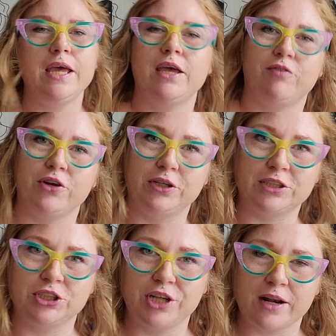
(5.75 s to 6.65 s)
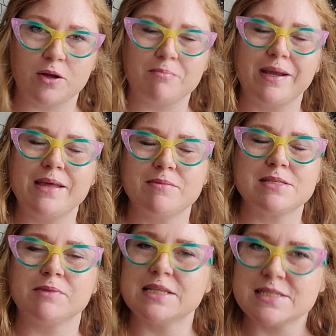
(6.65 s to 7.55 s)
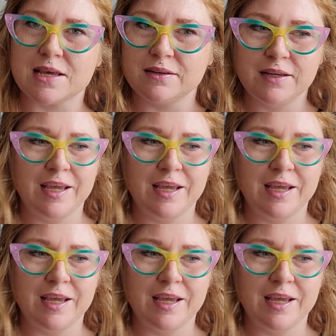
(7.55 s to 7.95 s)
If you're new to the channel, my name is Melissa,